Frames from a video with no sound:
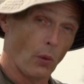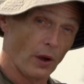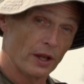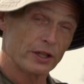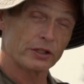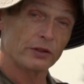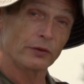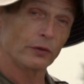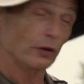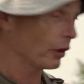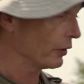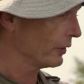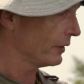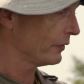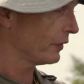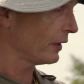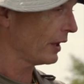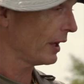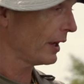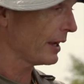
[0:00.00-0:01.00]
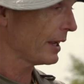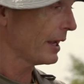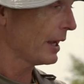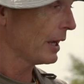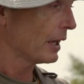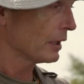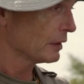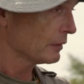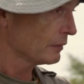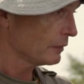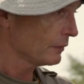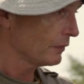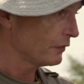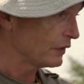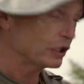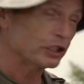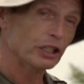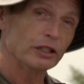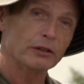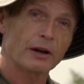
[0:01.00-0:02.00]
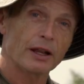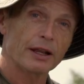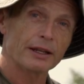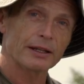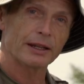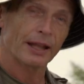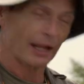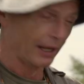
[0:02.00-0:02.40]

once you've got the fly fishing right